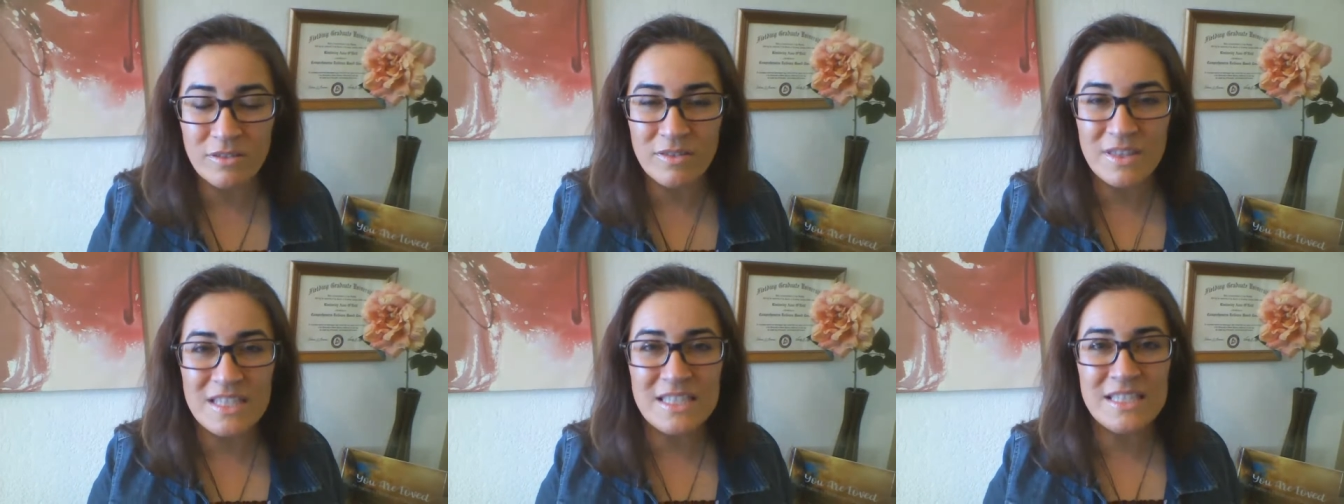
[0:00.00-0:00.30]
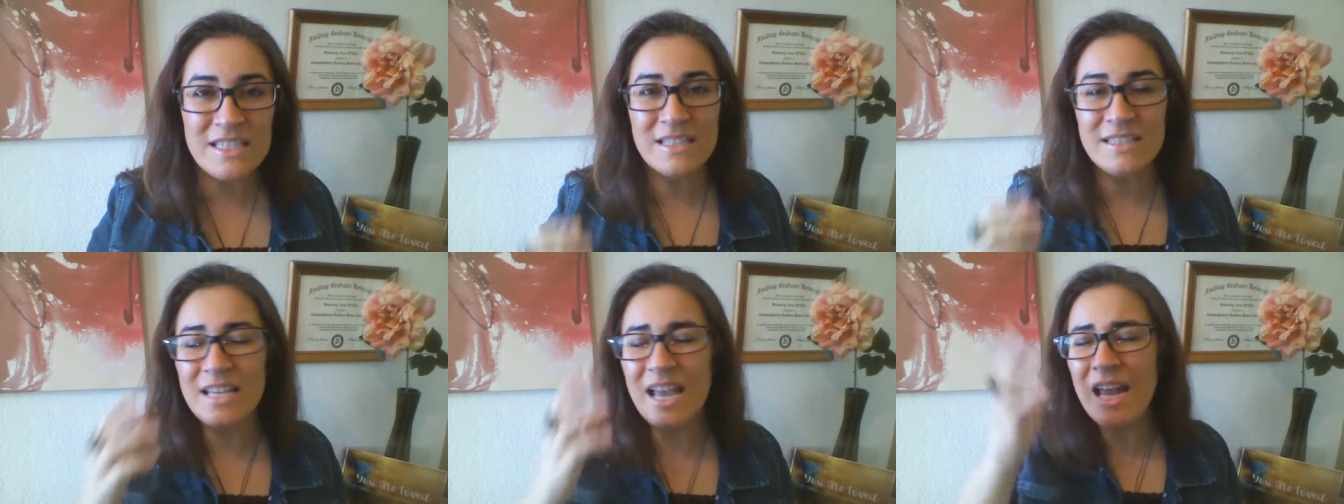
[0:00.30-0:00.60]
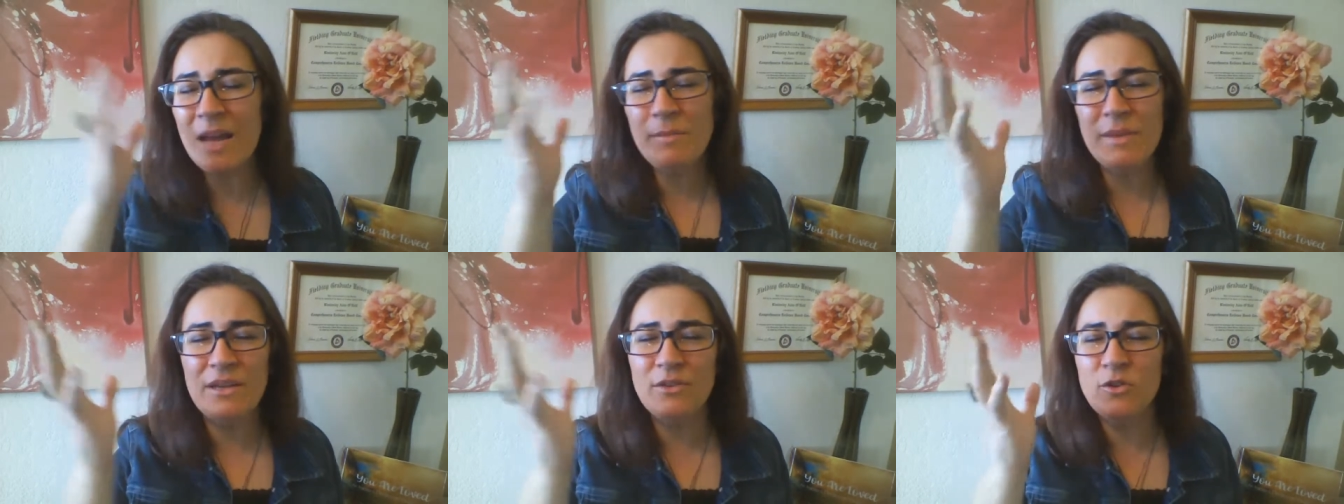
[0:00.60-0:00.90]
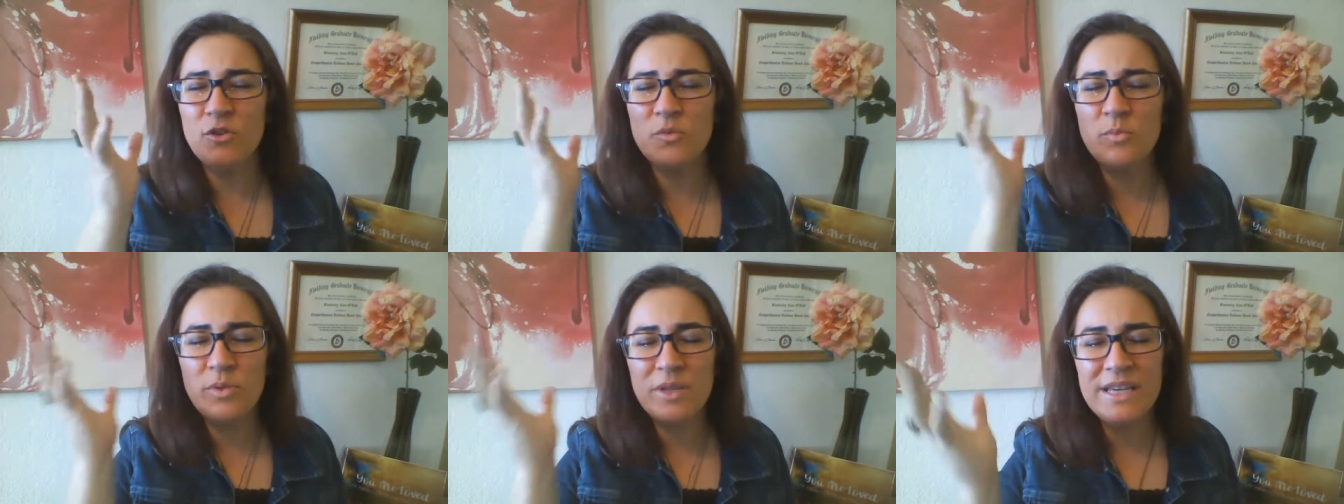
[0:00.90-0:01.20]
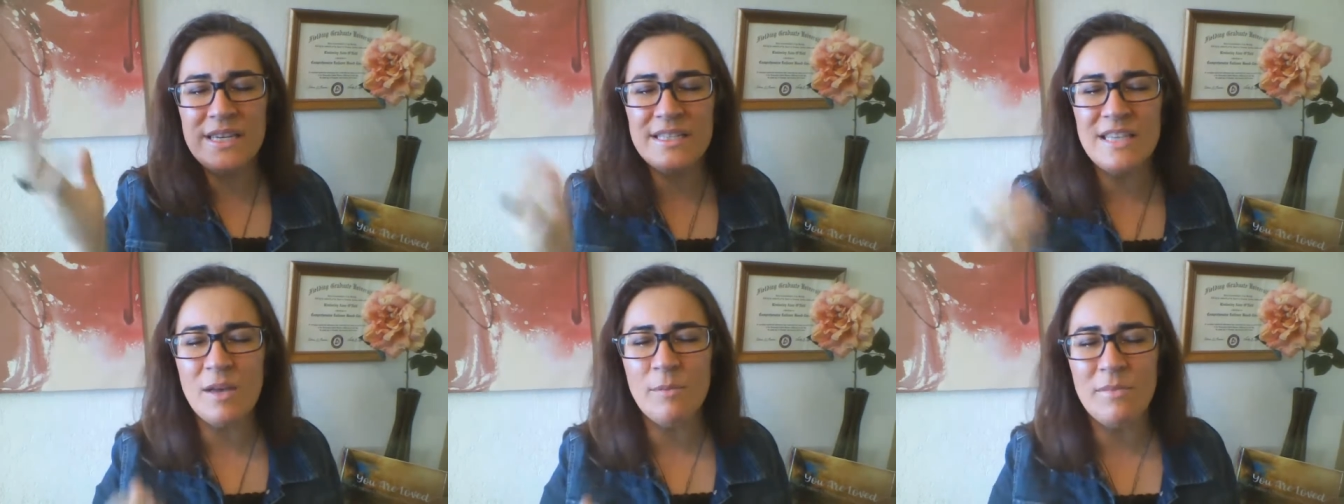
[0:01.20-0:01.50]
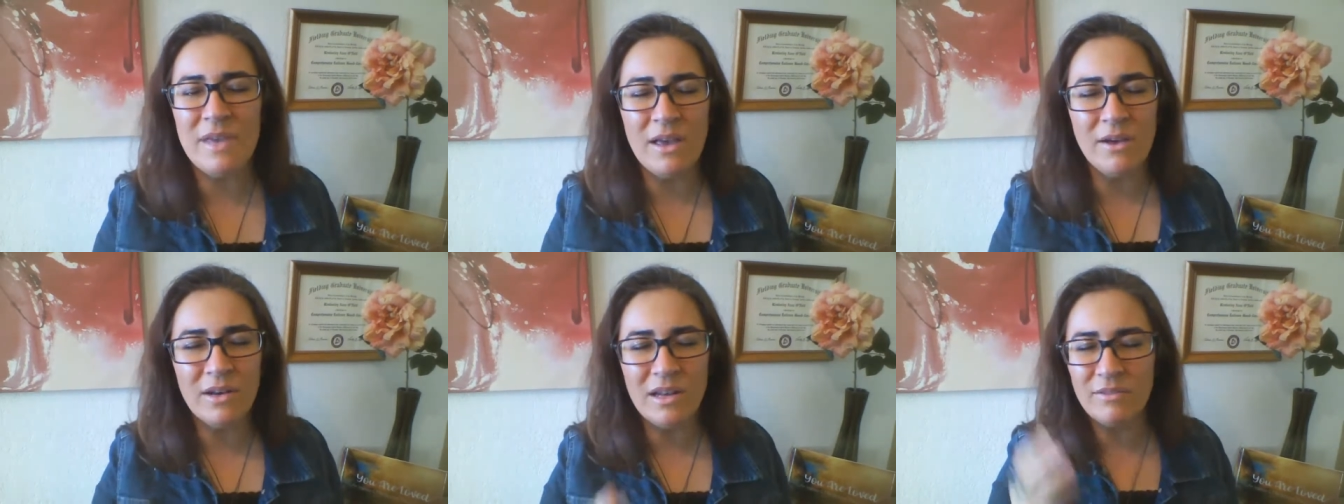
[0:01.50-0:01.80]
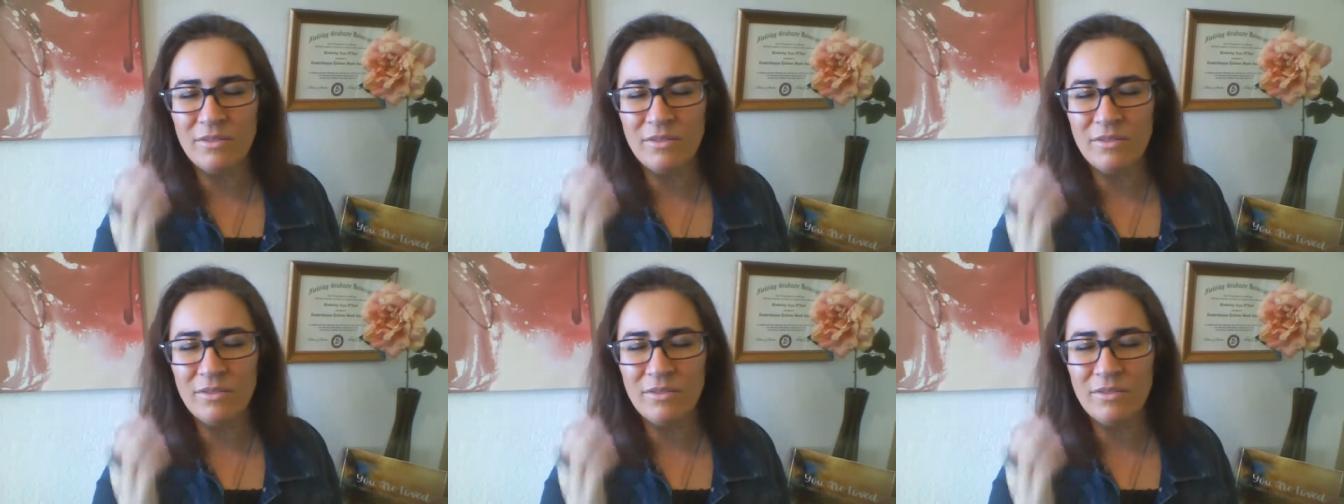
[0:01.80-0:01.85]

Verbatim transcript: The t- time angels, please help me out.